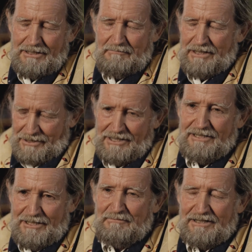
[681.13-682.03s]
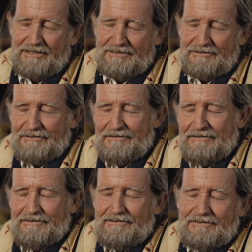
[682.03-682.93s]
because they demonize
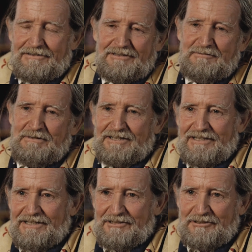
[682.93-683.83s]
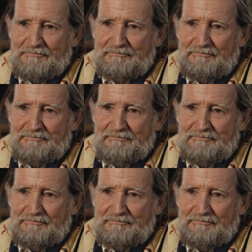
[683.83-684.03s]
domestication.